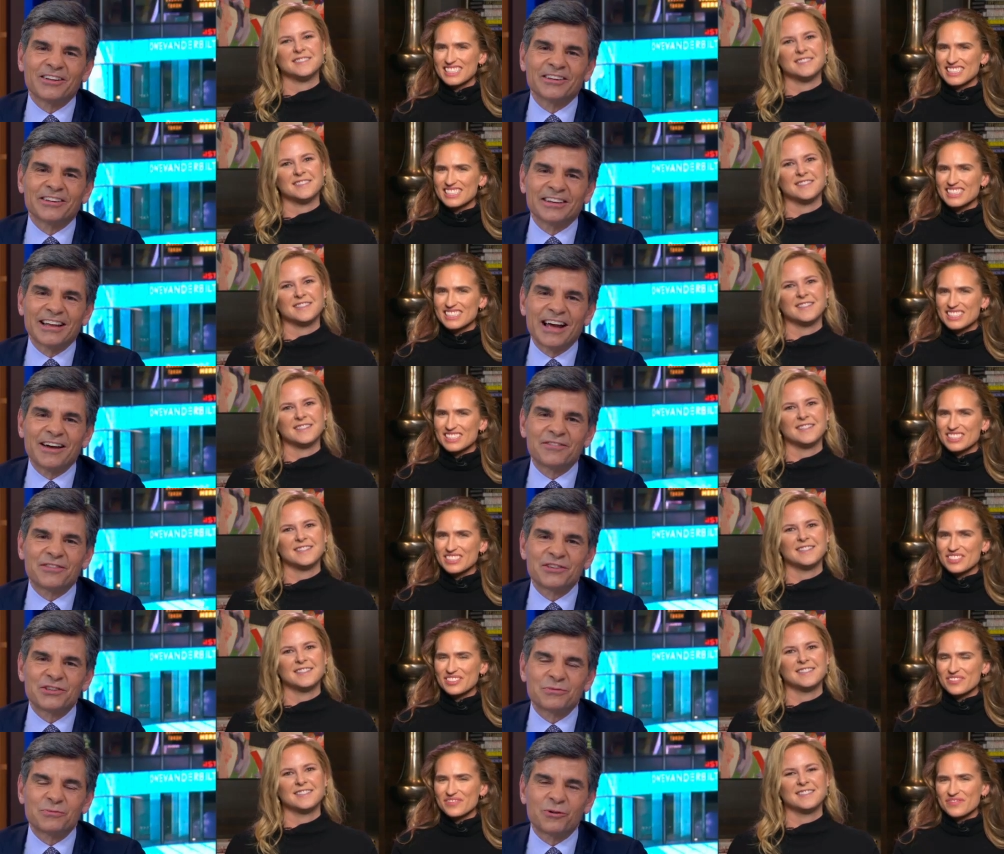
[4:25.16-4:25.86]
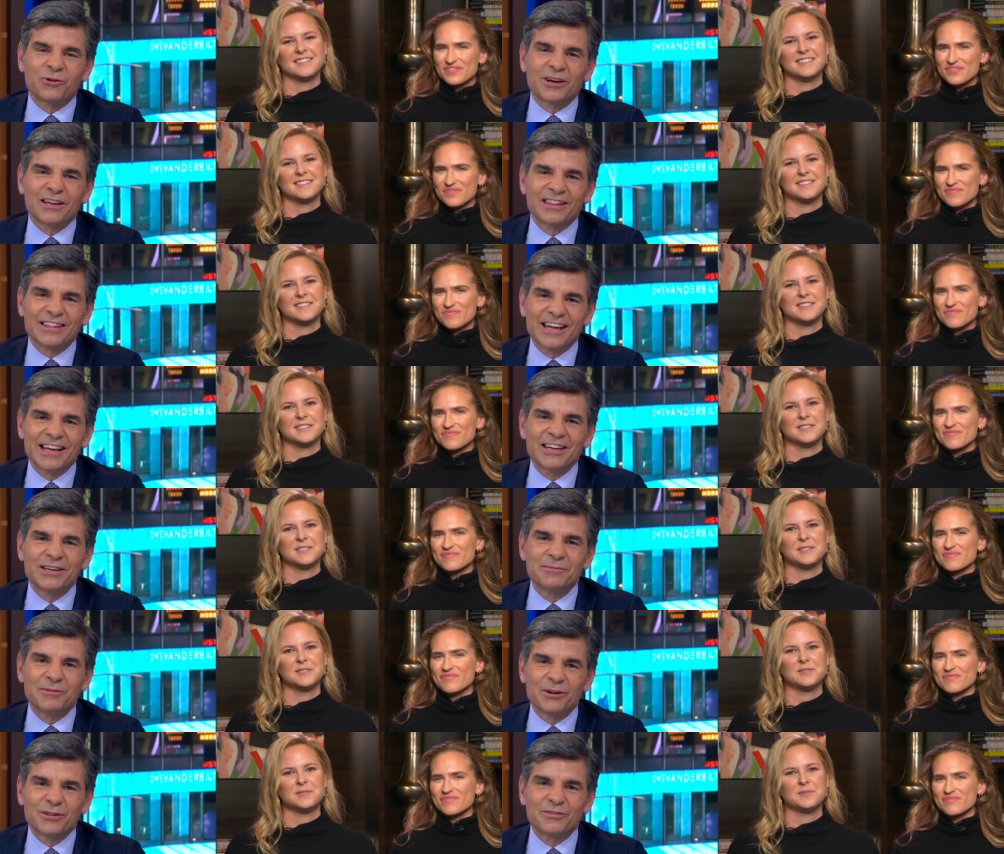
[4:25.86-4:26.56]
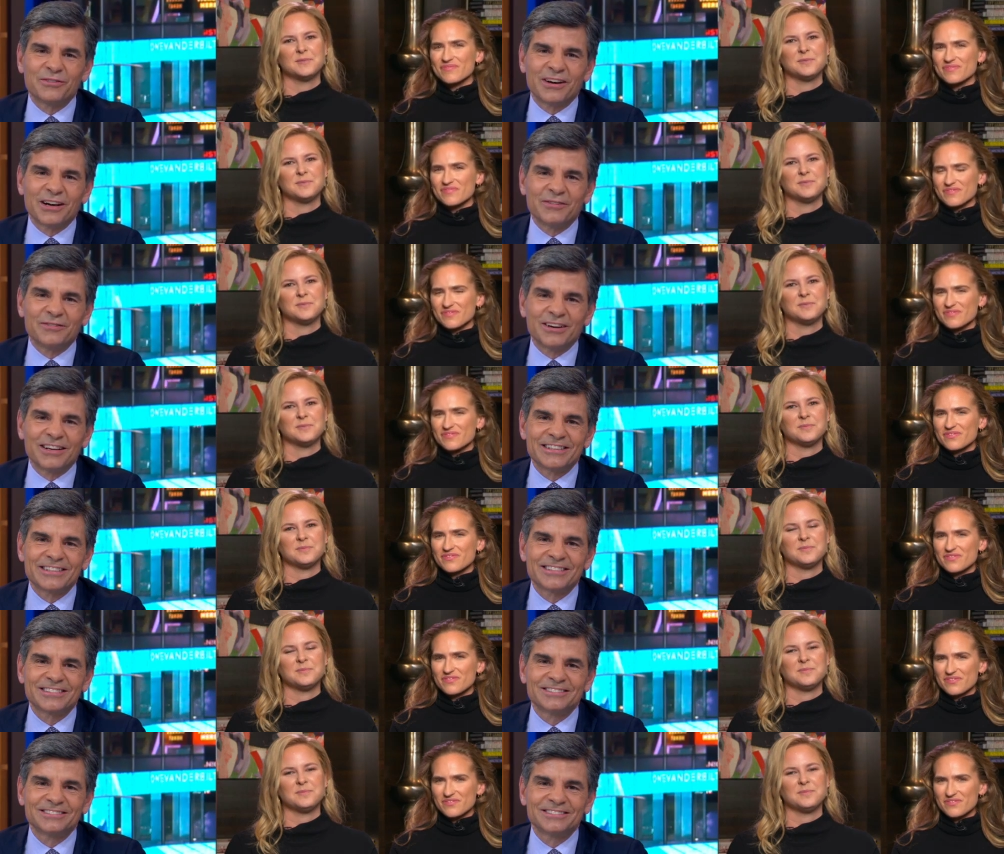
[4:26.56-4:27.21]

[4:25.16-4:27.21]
Speaker 1: and laugh this morning. Thank you both very much.